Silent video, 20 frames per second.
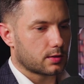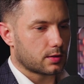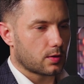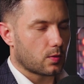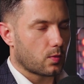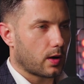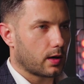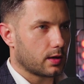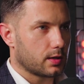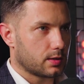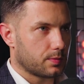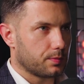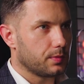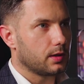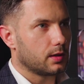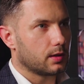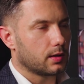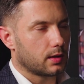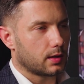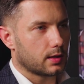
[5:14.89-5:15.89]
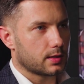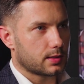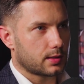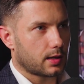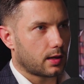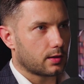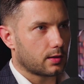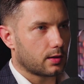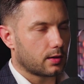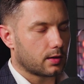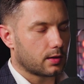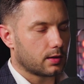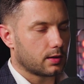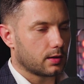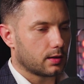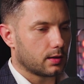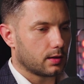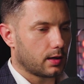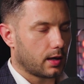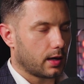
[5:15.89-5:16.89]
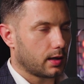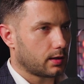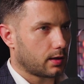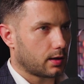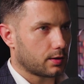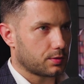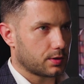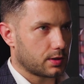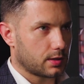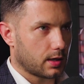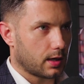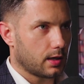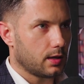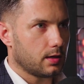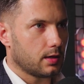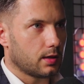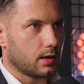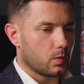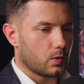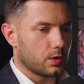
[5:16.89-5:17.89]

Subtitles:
So one is MIL standard 810,